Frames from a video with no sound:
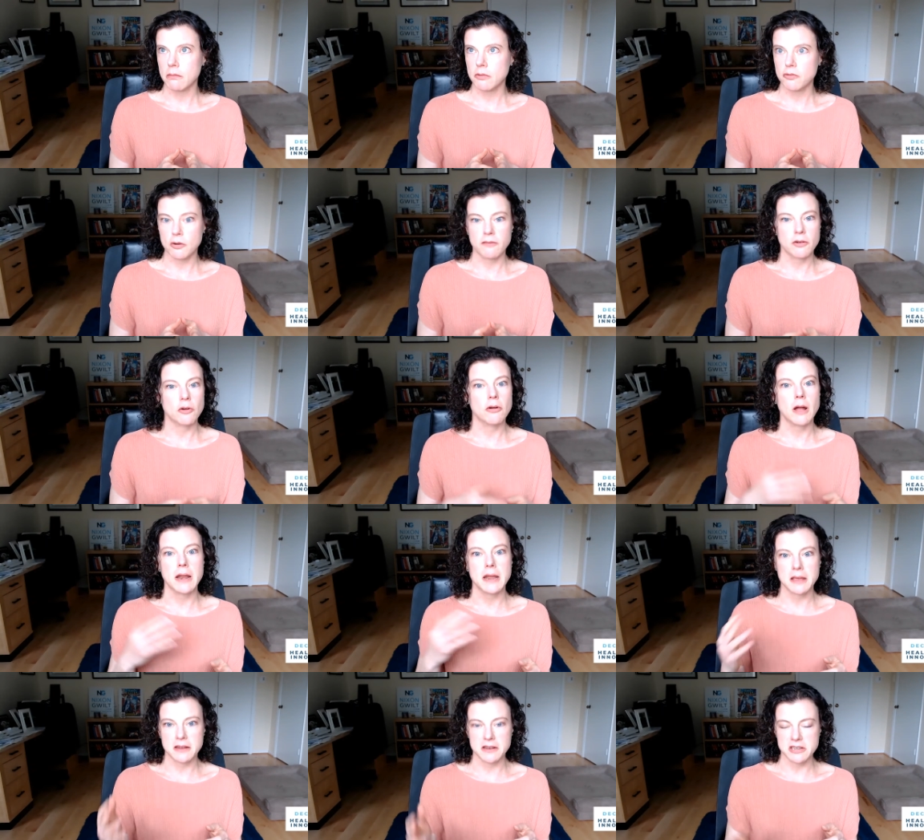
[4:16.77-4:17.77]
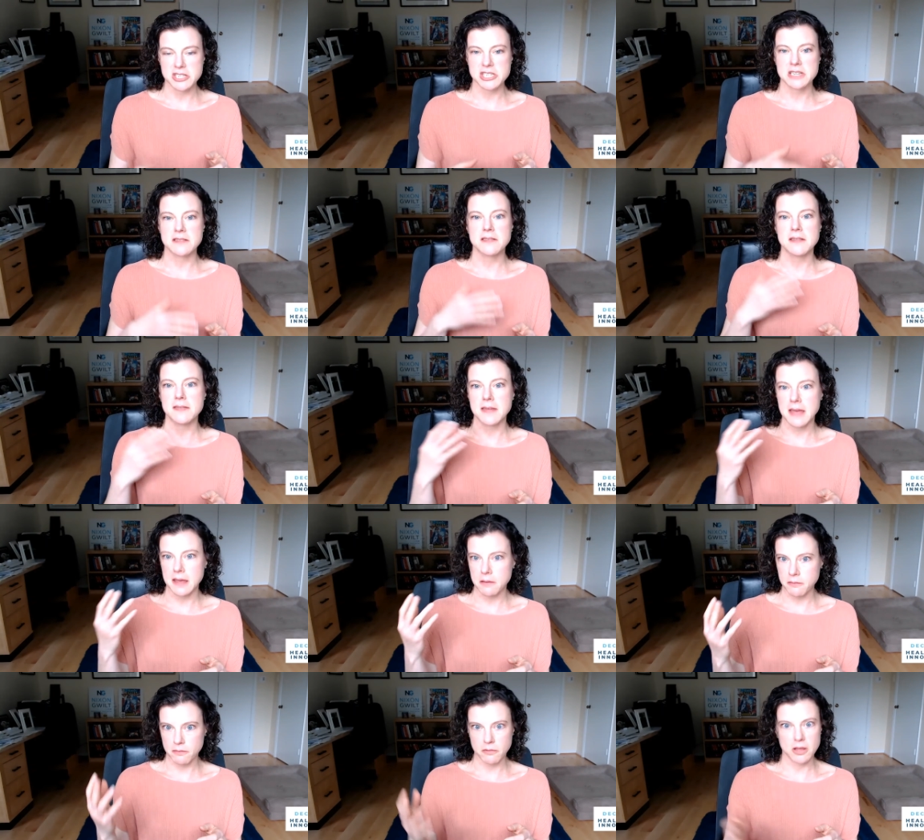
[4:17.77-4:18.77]
sort of a chronic condition that
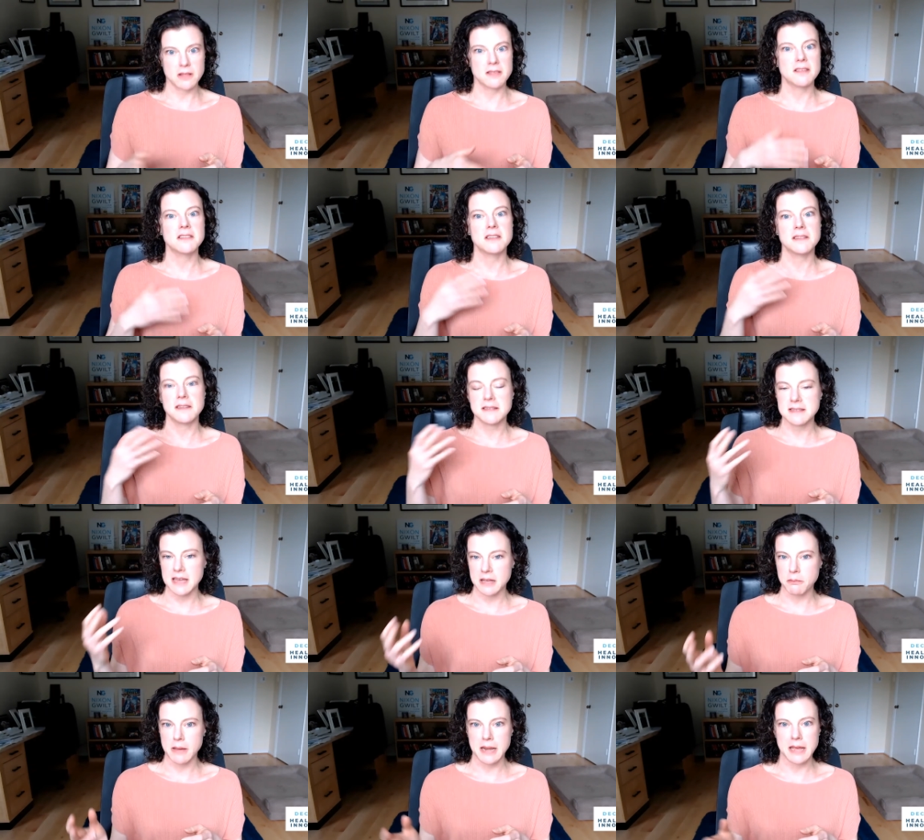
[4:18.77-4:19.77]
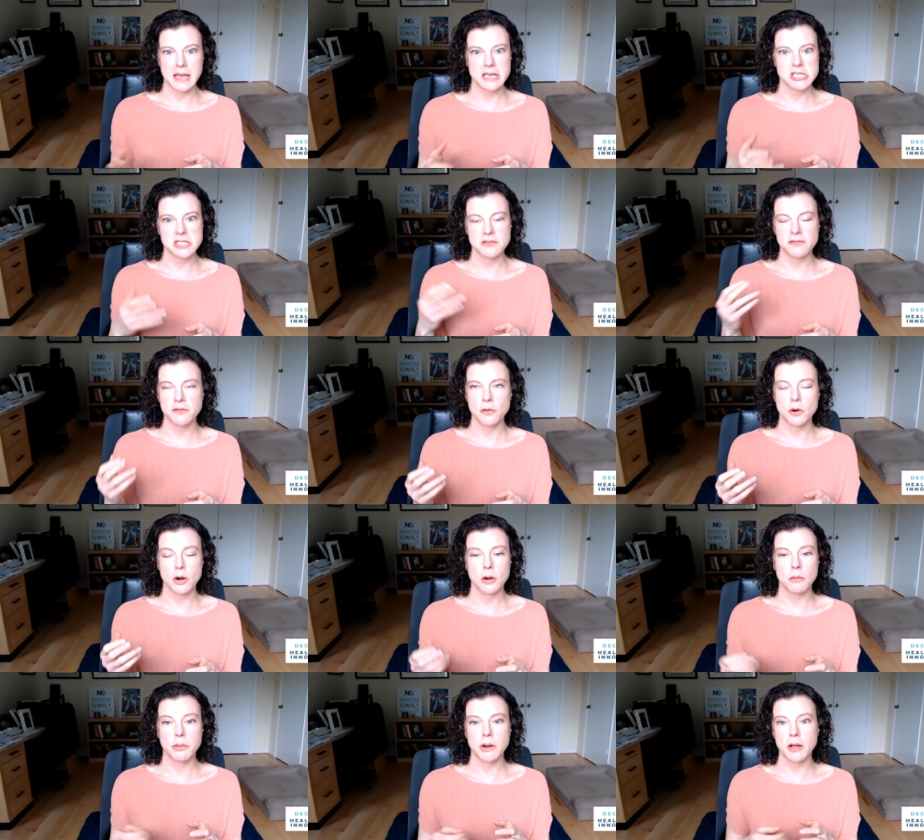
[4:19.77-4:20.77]
they consistently take medication
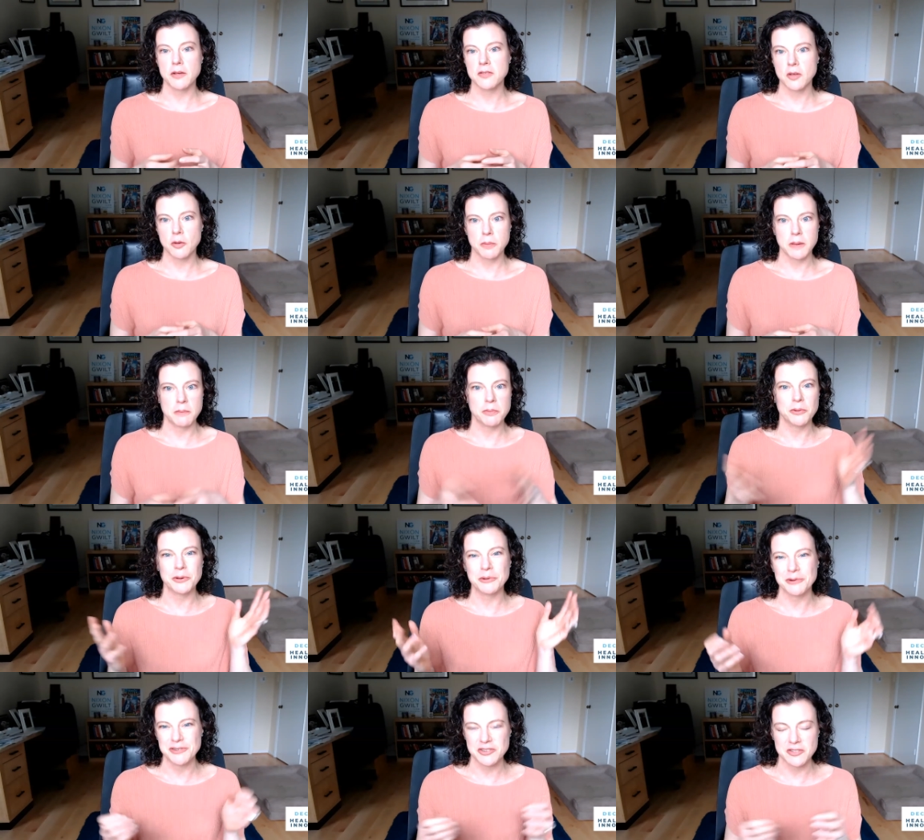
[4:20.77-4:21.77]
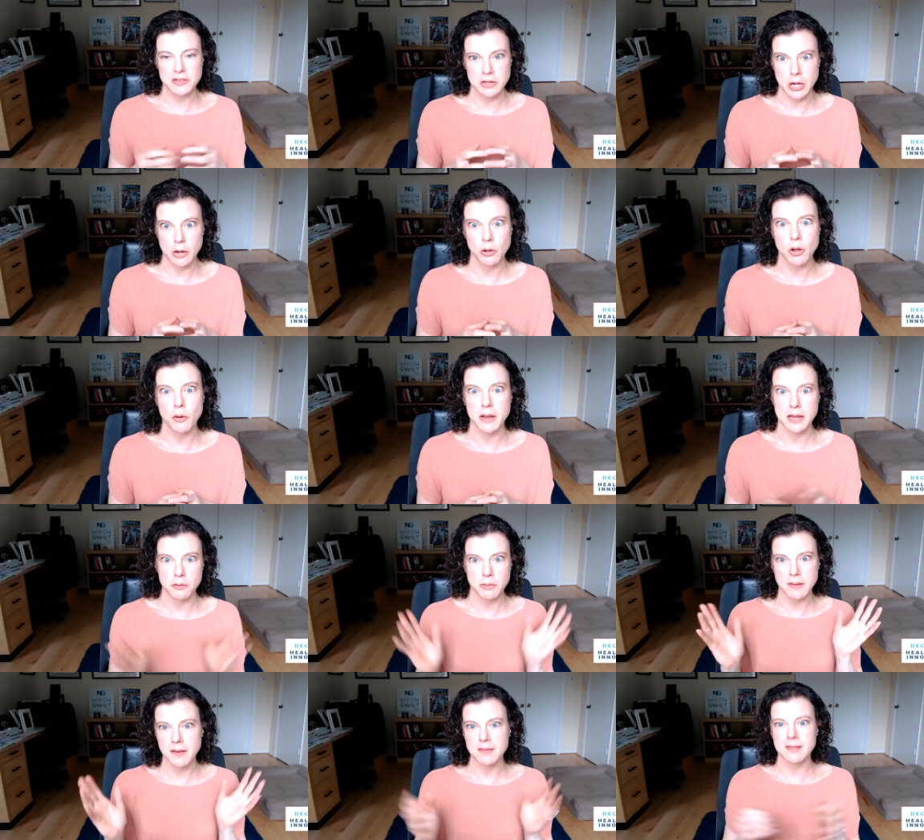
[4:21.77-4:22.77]
for but also people who are just you know going in
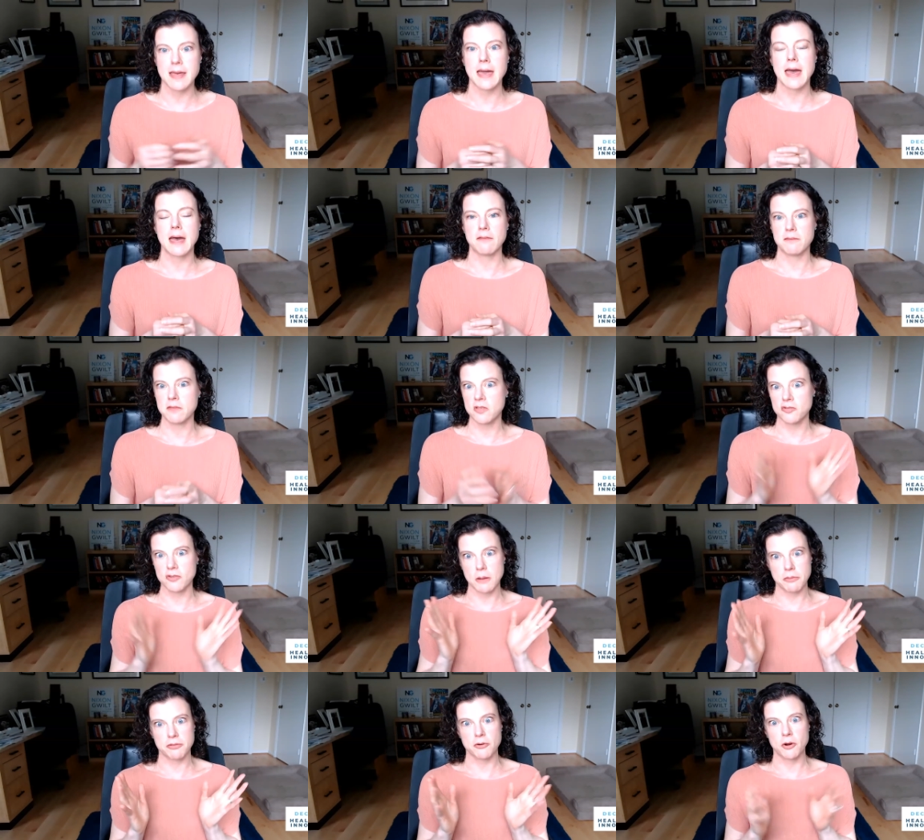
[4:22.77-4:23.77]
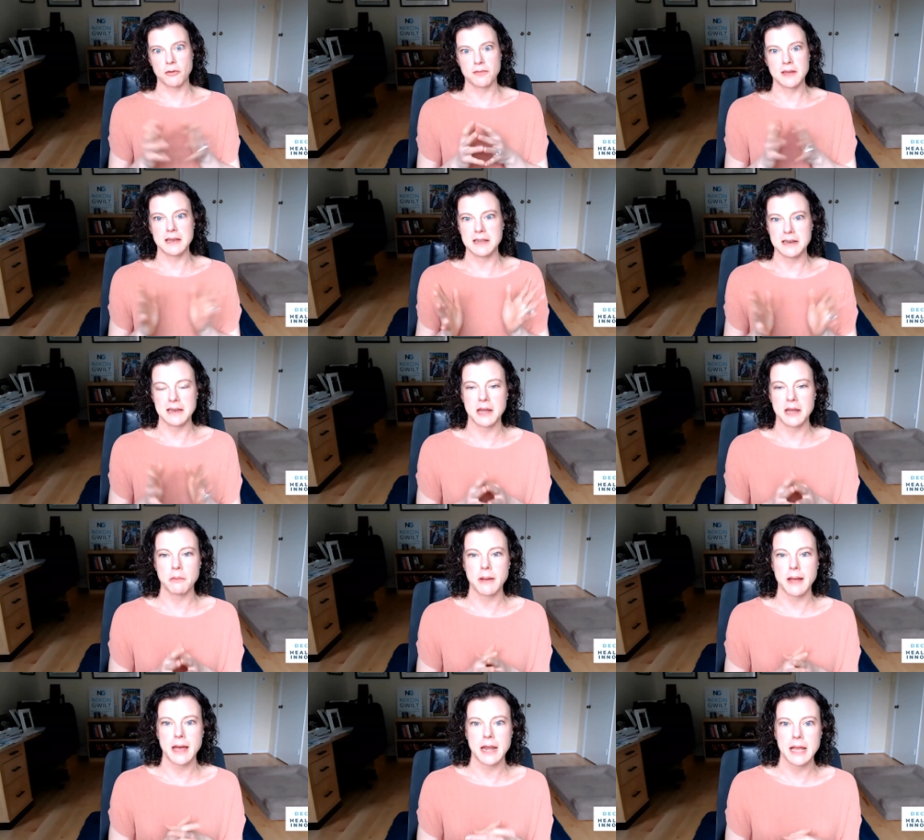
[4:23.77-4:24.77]
because they have strep throat and they need an
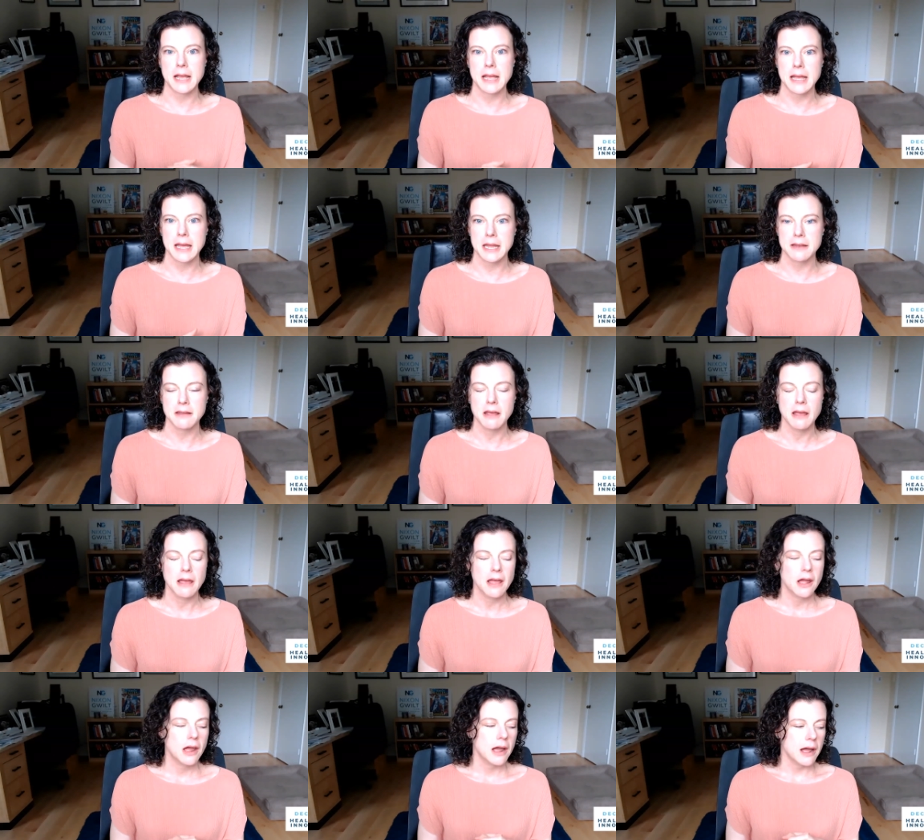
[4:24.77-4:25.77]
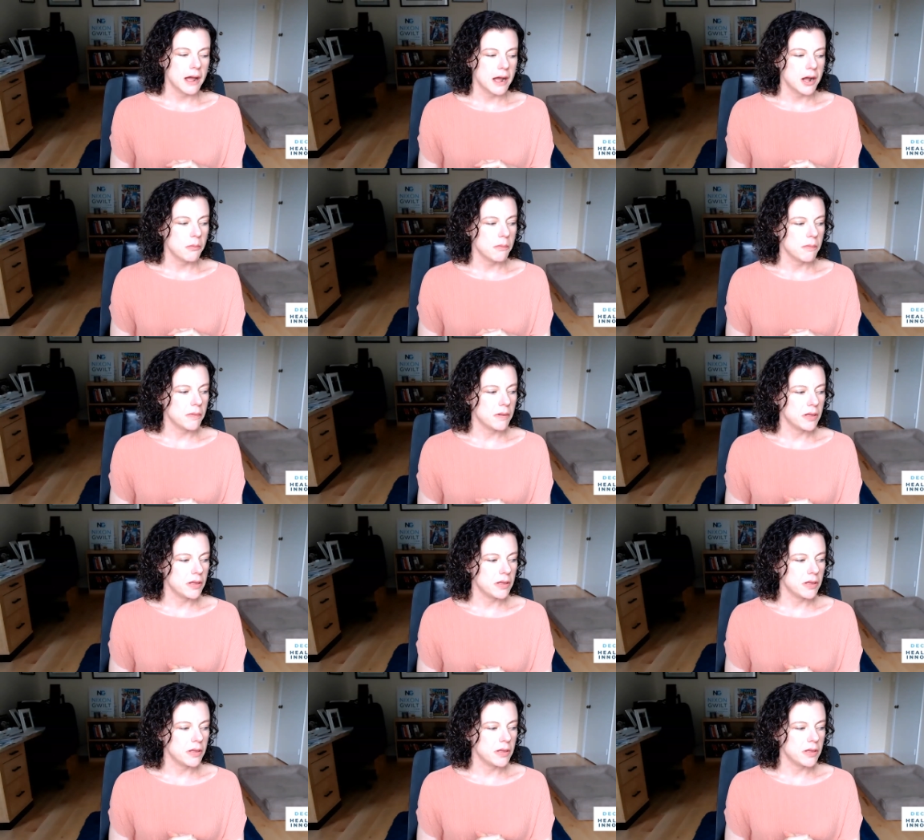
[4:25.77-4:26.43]
antibiotic and um,